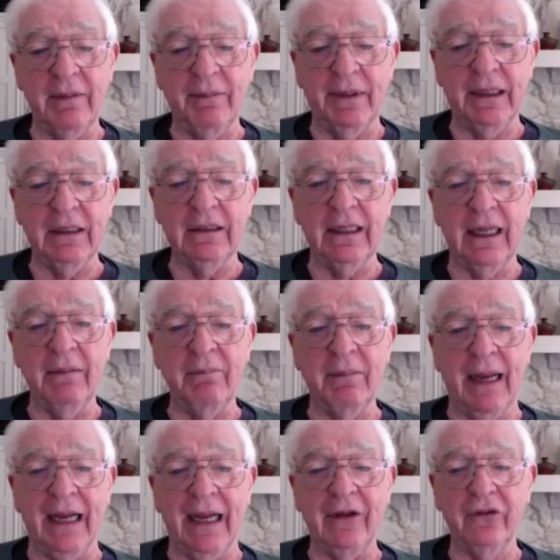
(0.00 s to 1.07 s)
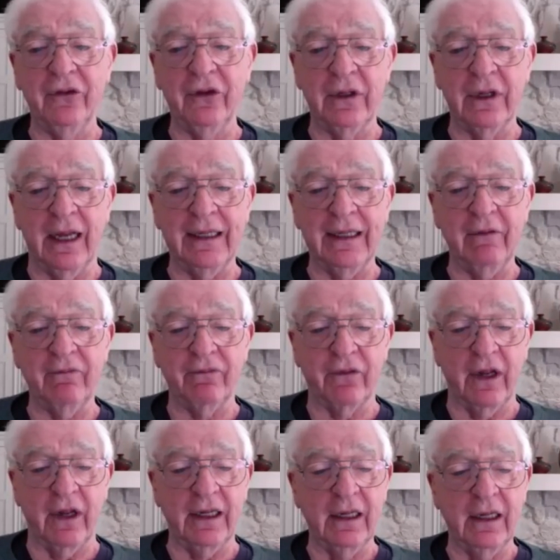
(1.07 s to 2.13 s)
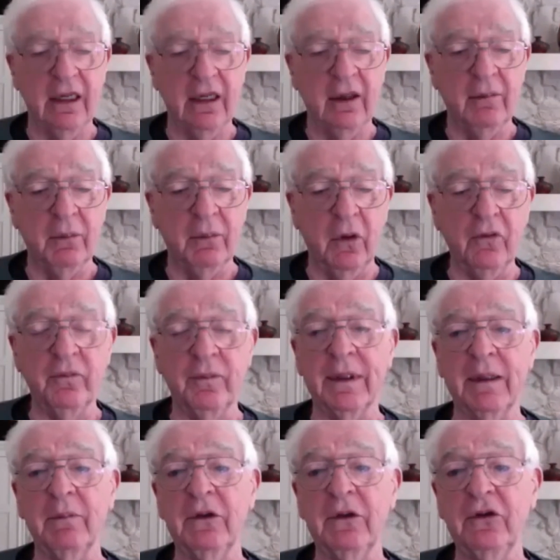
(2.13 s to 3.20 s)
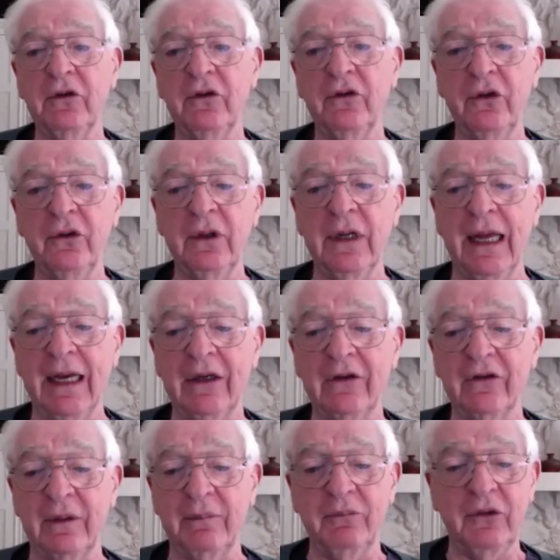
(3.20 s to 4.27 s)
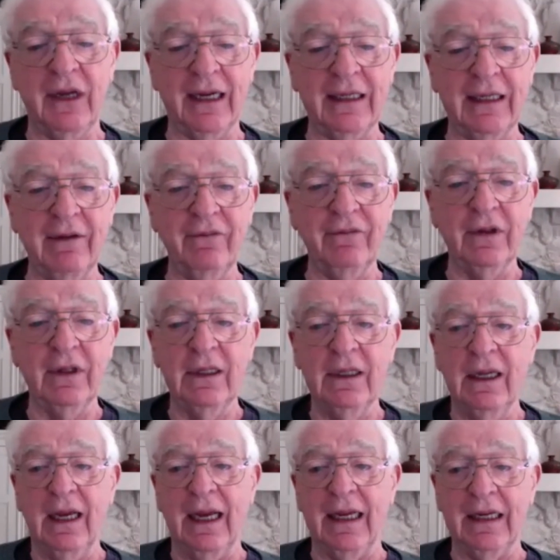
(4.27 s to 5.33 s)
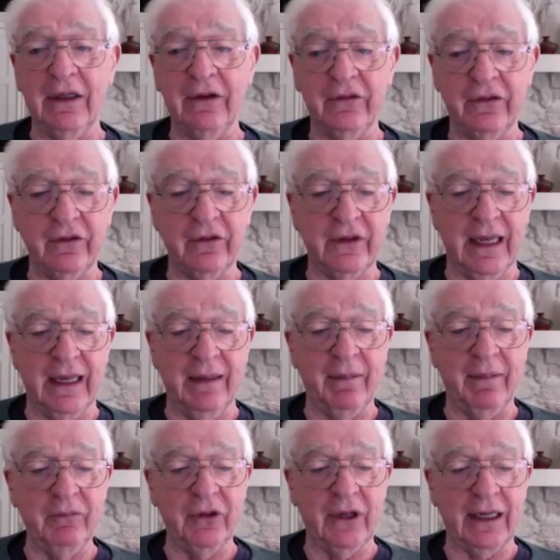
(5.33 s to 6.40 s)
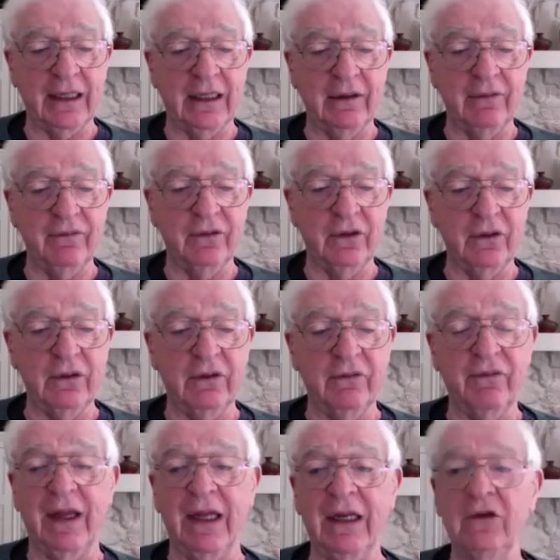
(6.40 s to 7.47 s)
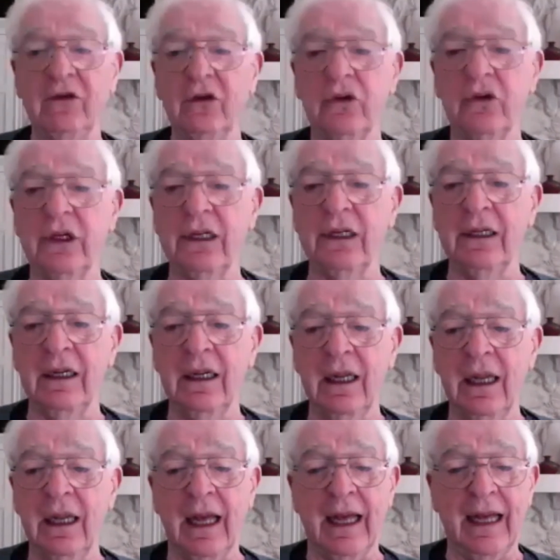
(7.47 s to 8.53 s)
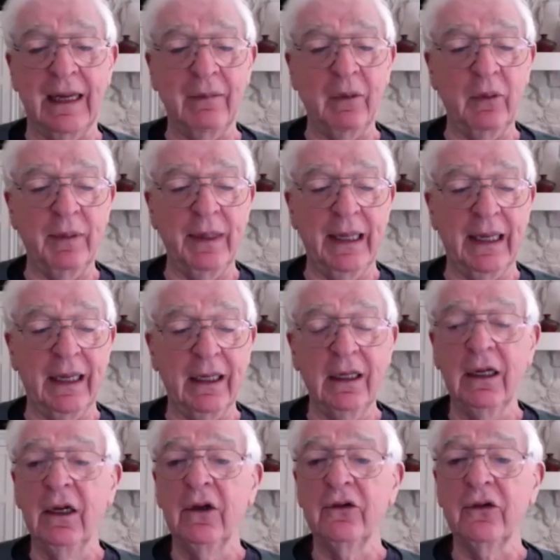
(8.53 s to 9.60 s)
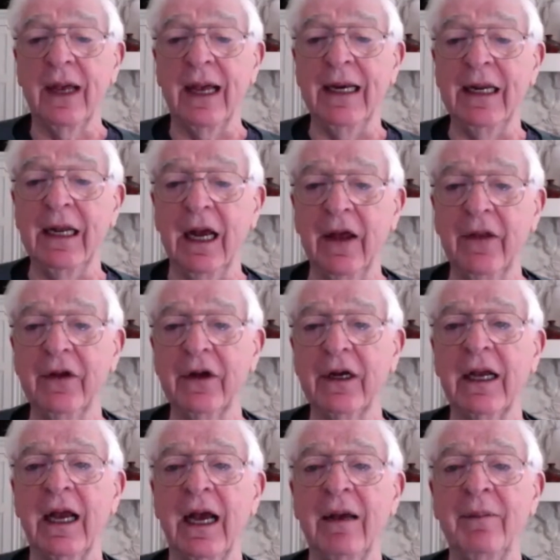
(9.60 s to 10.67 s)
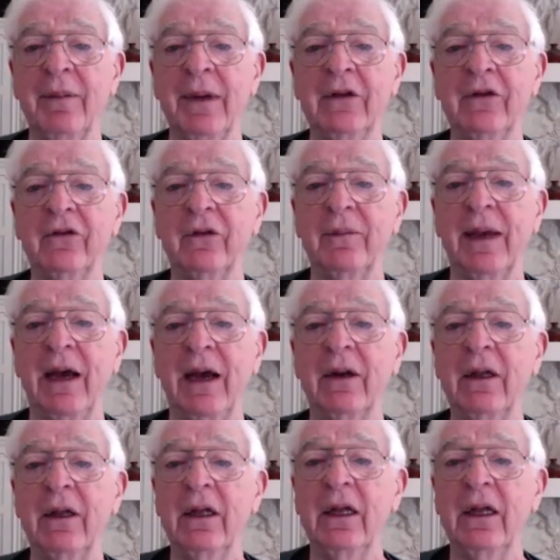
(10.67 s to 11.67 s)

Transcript: to build a mass united front movement, which is UNAC's objective. And it's the same objective to defend Julian and Mumia. So any other comments about